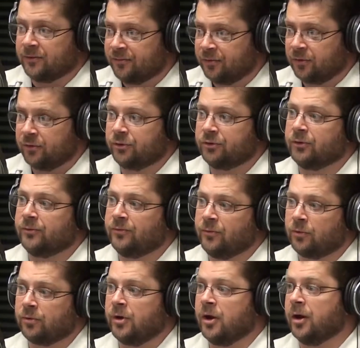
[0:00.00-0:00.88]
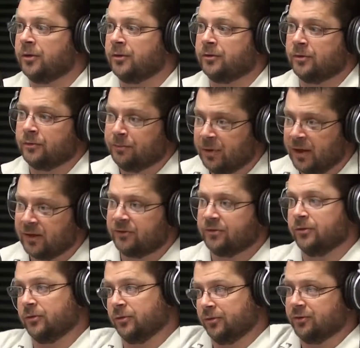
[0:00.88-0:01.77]
the first 400
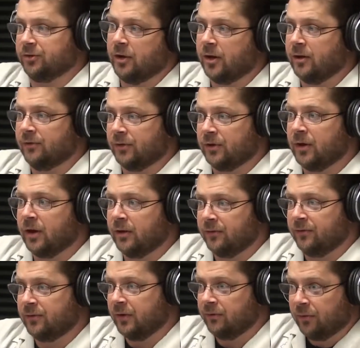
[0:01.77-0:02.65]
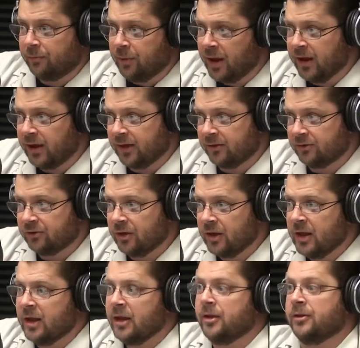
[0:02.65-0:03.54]
pixels of a
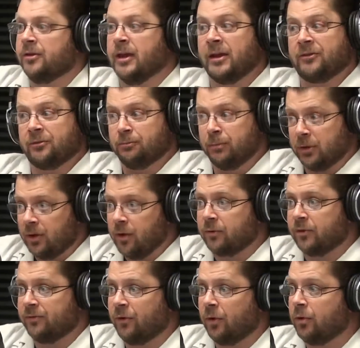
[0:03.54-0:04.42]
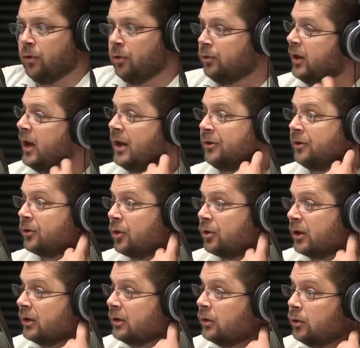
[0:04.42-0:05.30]
page, that's below the fold, and you're
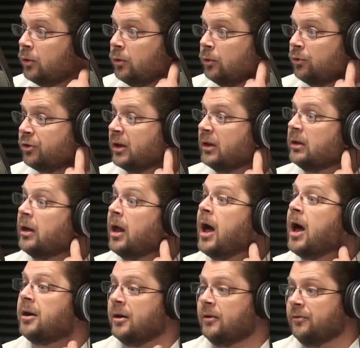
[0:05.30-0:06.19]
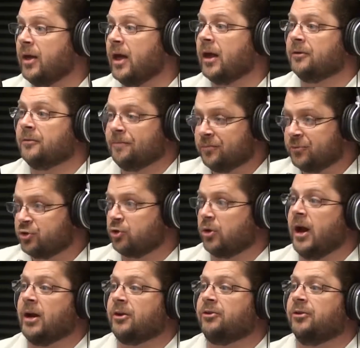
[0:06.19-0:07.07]
going to lose a lot of that
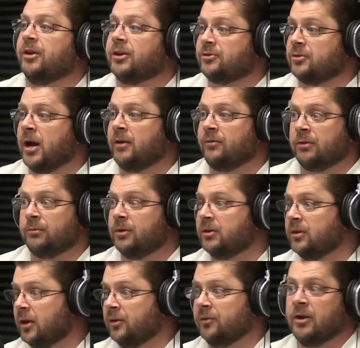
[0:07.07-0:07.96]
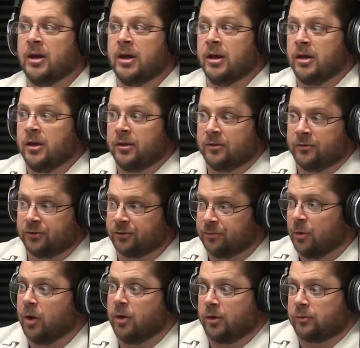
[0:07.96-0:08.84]
traction, that traffic, because
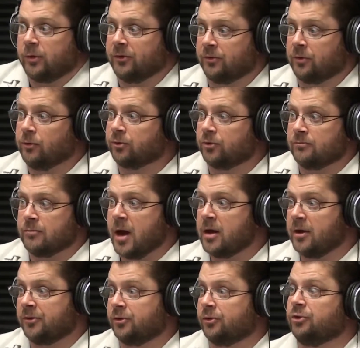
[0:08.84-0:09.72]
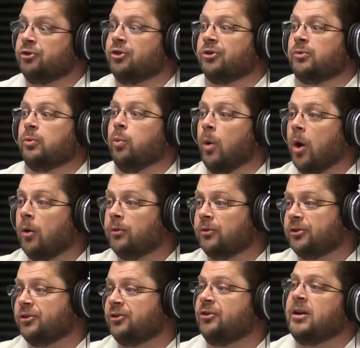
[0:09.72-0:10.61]
smaller resolution monitors just
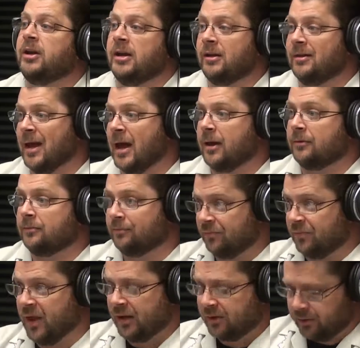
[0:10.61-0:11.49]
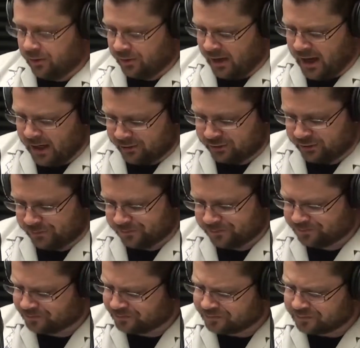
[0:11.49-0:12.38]
won't see that call to action.